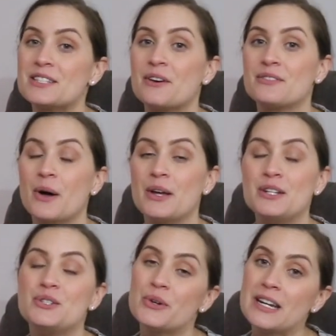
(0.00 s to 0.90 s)
So if y'all
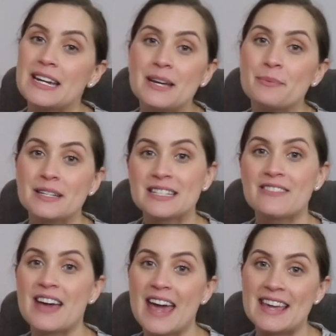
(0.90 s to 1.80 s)
enjoyed it, please
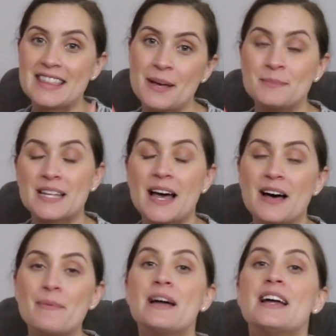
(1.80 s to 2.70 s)
give it a thumbs
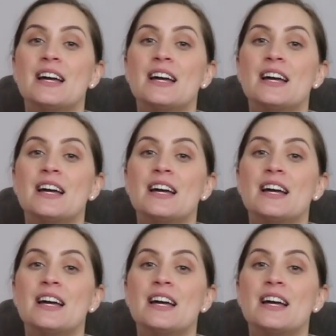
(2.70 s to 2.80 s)
up.